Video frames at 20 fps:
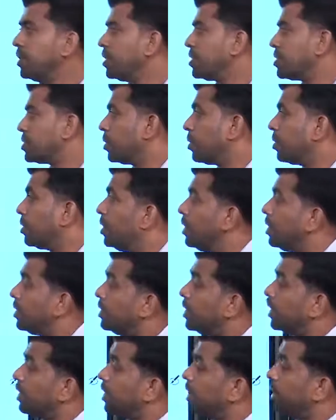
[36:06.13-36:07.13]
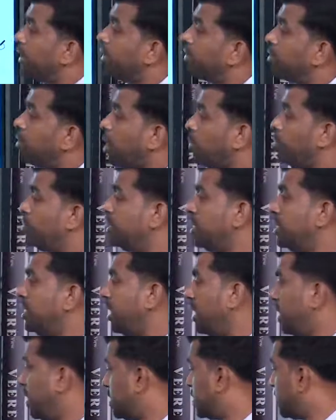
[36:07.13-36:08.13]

So the correct option is